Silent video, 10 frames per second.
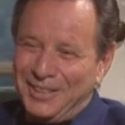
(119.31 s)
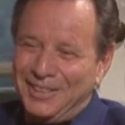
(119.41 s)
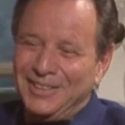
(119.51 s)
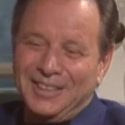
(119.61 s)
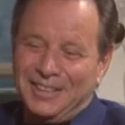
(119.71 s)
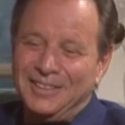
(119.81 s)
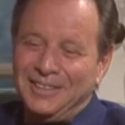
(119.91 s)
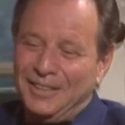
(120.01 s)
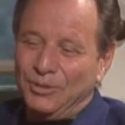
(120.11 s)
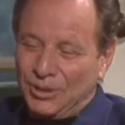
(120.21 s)
uh, it,
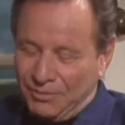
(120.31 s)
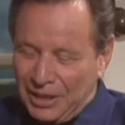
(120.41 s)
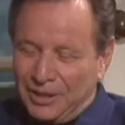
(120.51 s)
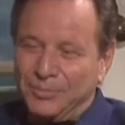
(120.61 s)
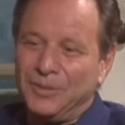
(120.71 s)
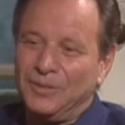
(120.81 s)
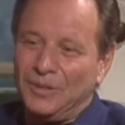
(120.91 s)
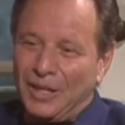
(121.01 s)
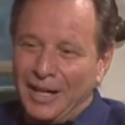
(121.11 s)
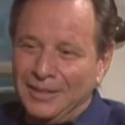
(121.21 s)
uh, he was available,
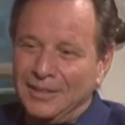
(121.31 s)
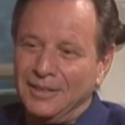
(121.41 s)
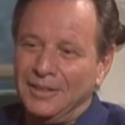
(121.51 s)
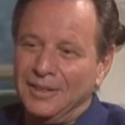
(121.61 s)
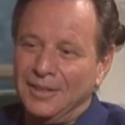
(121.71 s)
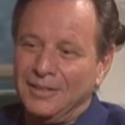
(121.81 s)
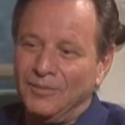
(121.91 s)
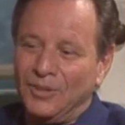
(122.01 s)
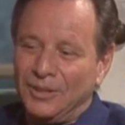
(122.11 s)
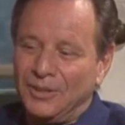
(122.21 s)
liked it, and
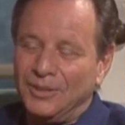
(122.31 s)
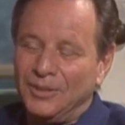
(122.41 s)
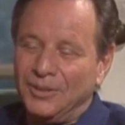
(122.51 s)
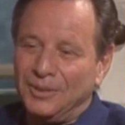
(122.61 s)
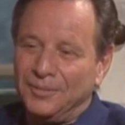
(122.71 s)
wanted to do it.